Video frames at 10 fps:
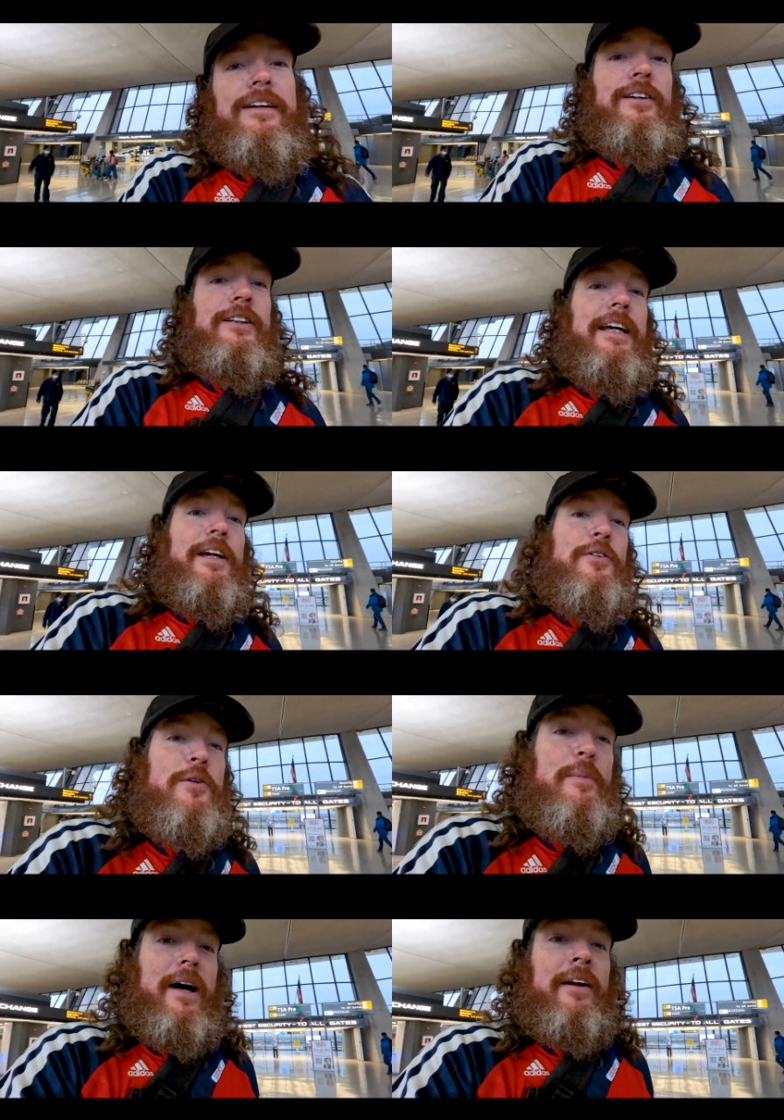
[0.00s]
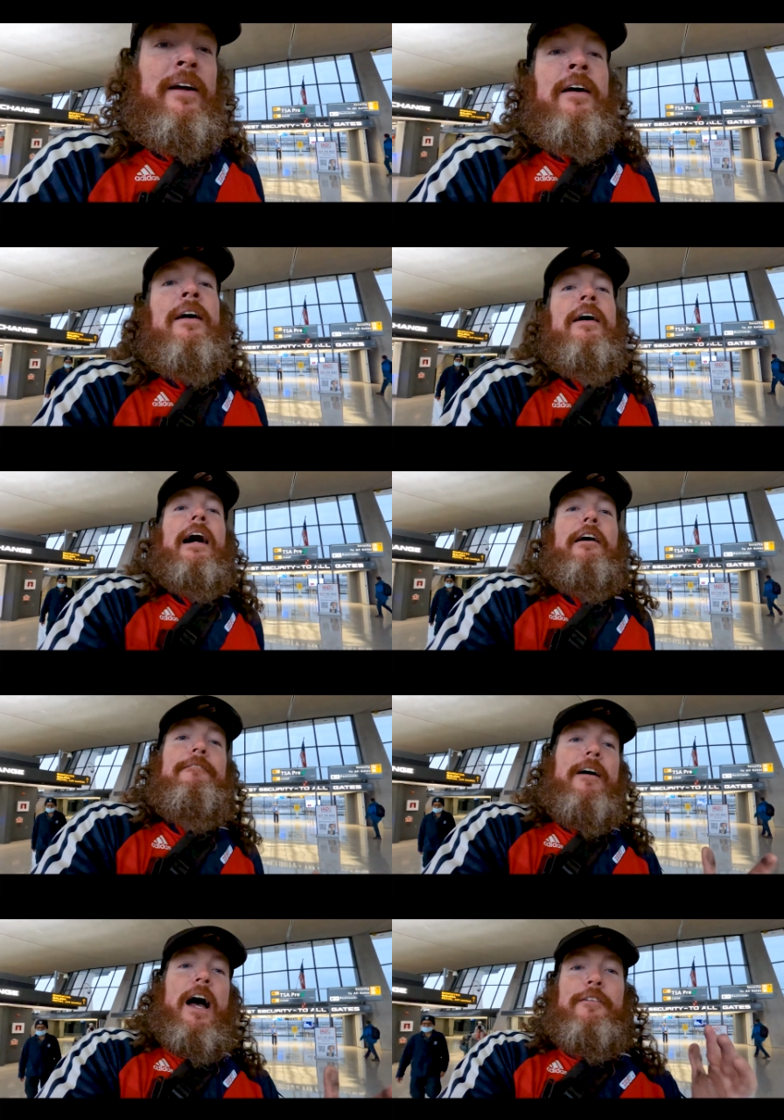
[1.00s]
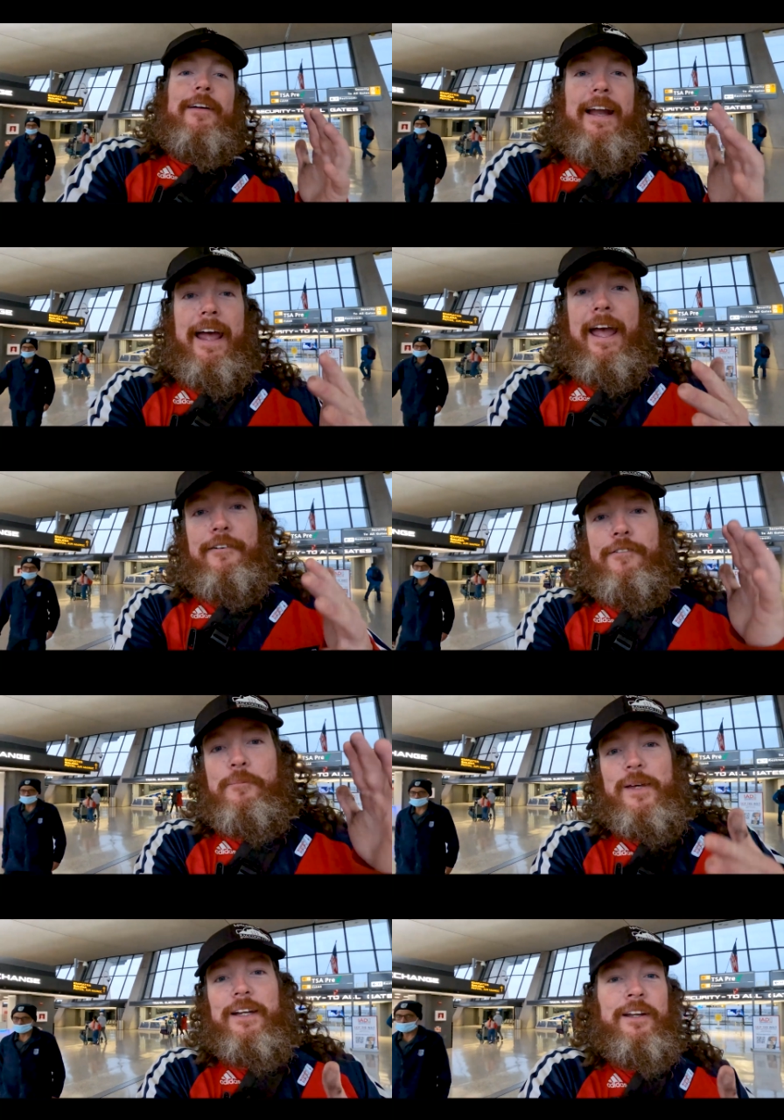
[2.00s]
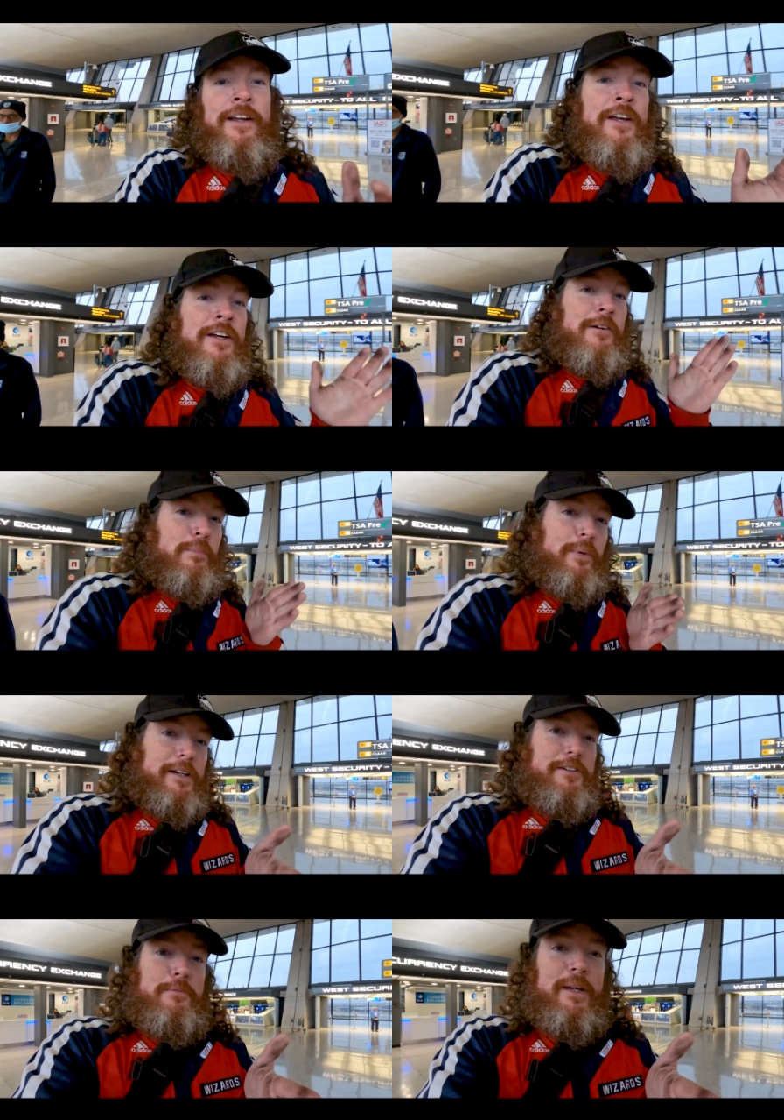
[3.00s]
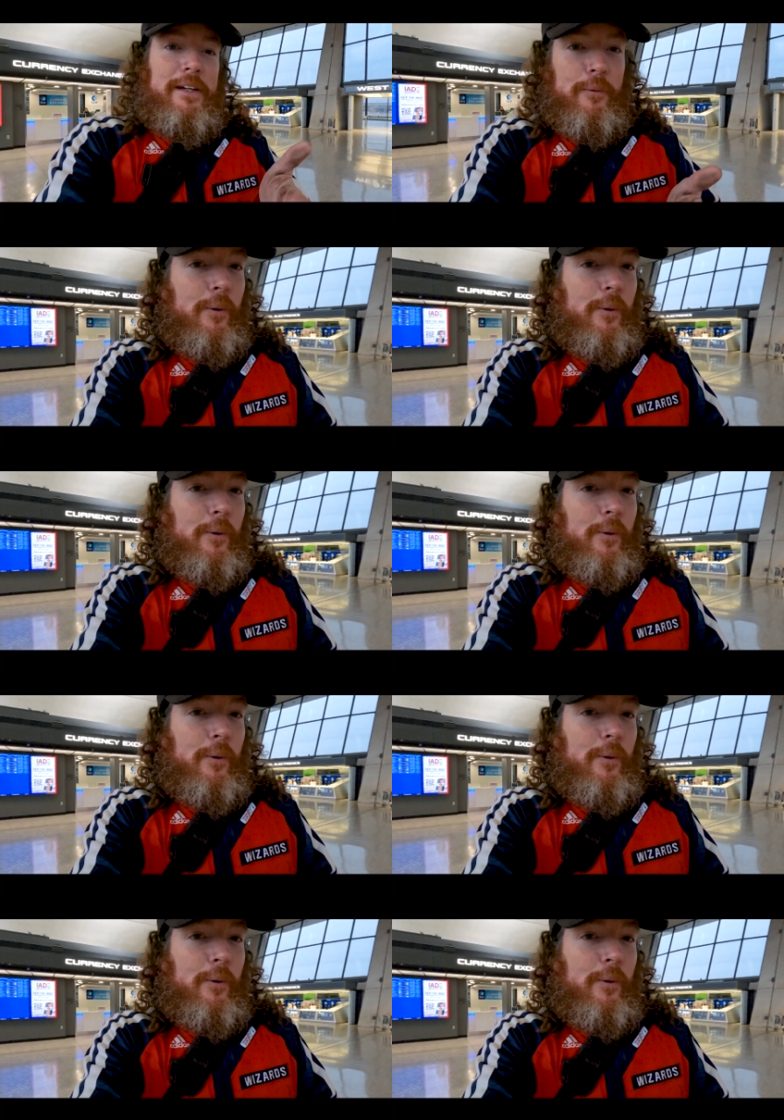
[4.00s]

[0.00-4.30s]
It looks like it was about a five and a half minute, pretty speedy